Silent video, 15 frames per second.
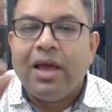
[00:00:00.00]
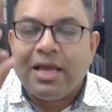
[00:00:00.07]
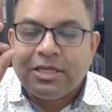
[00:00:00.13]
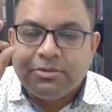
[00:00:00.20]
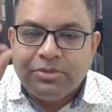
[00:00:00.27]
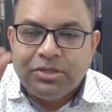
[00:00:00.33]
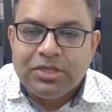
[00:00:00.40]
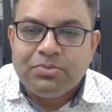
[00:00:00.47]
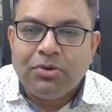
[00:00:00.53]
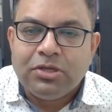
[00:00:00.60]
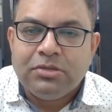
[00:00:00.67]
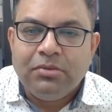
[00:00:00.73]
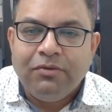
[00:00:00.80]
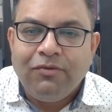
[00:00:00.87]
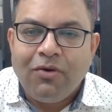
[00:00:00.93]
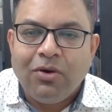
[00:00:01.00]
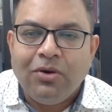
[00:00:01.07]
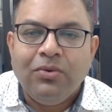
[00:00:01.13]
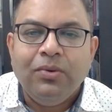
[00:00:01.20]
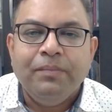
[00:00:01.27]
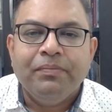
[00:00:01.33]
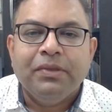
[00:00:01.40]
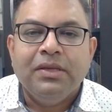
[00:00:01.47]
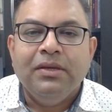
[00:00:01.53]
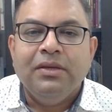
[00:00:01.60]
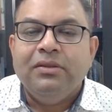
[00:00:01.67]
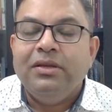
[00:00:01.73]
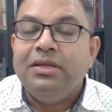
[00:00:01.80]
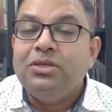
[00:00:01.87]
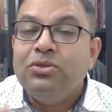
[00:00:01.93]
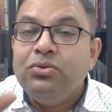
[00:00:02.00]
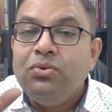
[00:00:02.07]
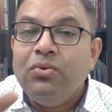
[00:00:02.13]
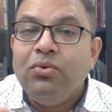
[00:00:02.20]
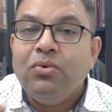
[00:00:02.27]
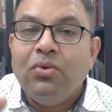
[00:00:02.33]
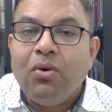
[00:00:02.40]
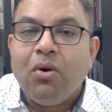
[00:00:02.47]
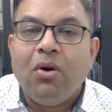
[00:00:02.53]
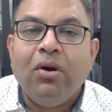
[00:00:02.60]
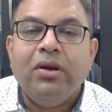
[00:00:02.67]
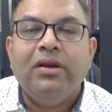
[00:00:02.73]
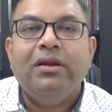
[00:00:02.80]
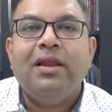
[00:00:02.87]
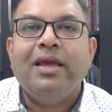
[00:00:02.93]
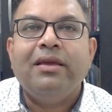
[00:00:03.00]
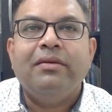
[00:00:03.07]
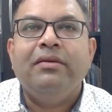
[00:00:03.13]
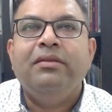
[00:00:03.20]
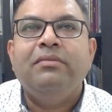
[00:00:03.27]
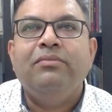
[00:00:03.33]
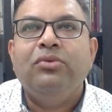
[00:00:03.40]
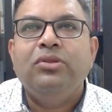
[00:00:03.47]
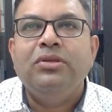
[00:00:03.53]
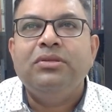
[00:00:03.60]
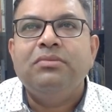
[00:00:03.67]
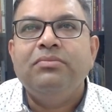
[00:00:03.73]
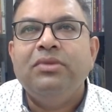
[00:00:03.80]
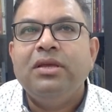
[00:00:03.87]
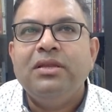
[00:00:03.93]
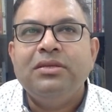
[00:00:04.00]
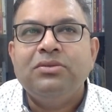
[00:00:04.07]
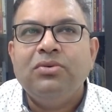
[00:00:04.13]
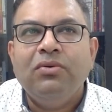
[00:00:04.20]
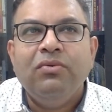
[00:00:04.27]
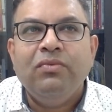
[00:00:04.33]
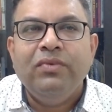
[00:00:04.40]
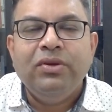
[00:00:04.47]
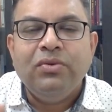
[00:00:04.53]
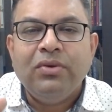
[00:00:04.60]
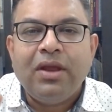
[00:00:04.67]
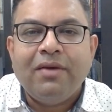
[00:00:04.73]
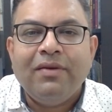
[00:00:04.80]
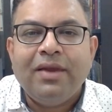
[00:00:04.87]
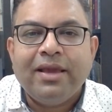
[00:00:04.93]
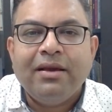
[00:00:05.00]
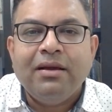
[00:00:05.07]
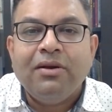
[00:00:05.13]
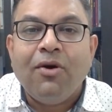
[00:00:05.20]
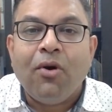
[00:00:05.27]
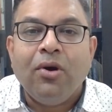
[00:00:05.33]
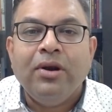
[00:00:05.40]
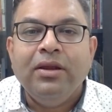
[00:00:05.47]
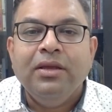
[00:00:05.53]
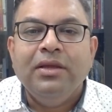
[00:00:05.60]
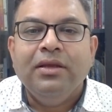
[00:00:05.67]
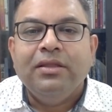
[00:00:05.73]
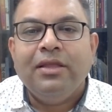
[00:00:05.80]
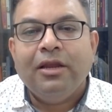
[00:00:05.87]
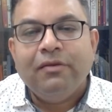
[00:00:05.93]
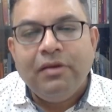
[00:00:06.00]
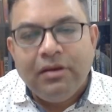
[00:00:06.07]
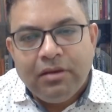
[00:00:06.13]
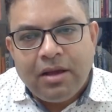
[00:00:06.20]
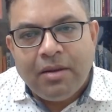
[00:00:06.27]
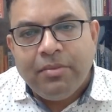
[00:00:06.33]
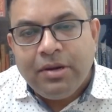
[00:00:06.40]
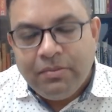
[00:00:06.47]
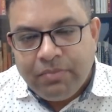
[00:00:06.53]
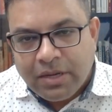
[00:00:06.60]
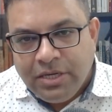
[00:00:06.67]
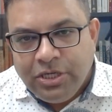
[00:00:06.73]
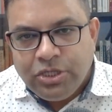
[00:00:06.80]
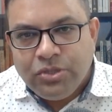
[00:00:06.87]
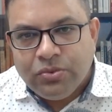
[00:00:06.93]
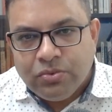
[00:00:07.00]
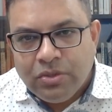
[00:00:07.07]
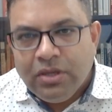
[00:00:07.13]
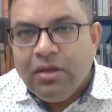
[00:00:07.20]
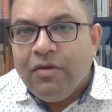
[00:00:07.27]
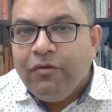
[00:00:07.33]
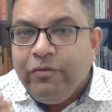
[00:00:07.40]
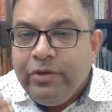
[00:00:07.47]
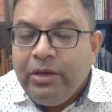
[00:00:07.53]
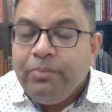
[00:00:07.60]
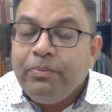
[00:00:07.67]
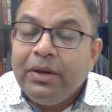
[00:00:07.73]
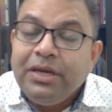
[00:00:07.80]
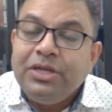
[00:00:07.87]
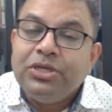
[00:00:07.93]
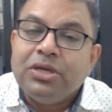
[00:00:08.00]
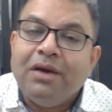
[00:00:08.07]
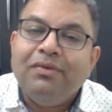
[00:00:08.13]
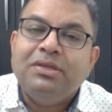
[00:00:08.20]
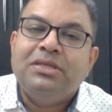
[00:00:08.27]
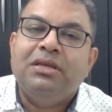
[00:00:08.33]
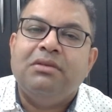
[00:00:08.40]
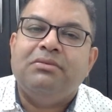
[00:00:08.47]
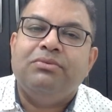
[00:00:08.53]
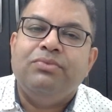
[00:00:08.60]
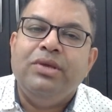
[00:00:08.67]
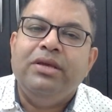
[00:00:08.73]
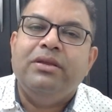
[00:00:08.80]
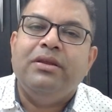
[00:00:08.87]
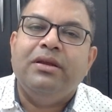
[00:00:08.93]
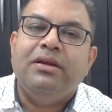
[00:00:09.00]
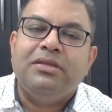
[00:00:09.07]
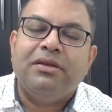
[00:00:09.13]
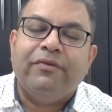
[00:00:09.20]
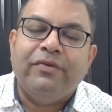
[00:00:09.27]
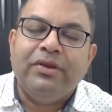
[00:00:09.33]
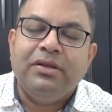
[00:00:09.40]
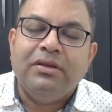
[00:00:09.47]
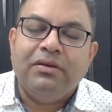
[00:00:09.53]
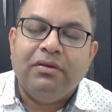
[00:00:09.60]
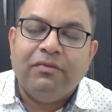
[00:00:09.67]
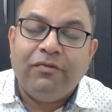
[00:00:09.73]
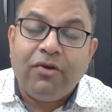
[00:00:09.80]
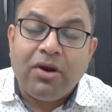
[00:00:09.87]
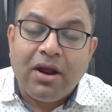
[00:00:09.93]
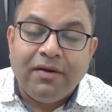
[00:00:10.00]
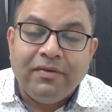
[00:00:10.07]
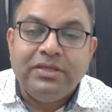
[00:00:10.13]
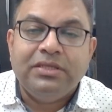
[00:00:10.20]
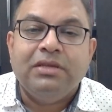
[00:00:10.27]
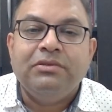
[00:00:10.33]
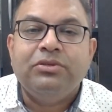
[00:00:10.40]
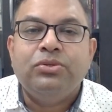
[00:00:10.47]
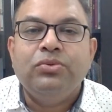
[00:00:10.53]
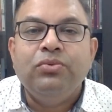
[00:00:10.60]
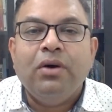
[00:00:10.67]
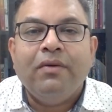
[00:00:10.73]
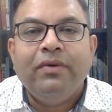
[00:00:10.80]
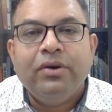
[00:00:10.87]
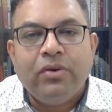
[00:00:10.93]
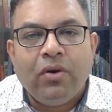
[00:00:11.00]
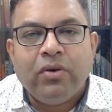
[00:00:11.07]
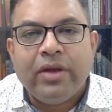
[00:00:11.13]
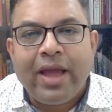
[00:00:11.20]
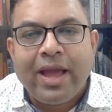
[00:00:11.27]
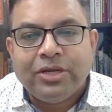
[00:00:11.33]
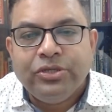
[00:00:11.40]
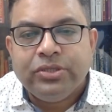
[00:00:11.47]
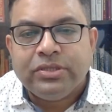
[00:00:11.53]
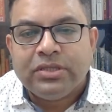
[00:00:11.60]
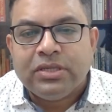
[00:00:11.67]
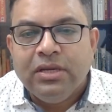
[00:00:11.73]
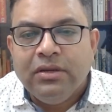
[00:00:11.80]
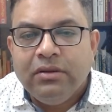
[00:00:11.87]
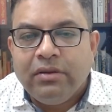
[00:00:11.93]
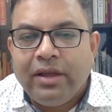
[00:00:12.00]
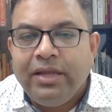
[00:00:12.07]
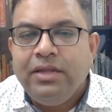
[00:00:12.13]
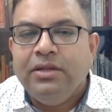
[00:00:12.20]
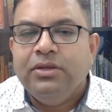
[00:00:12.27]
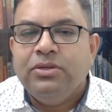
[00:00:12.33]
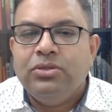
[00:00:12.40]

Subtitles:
As much as possible, follow. There is no God, like in Buddhism, we don't have like a God that will come and punish you. We punish ourselves, we create suffering for ourselves through our wrong actions, right?